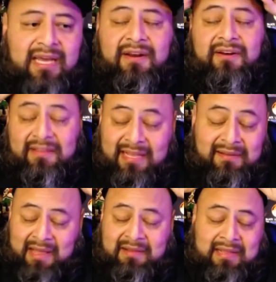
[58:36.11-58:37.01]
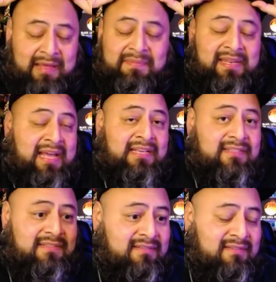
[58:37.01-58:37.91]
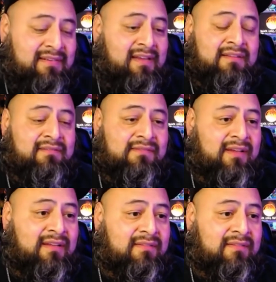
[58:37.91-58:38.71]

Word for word: I don't know. That that'd be nice. Yeah, yeah.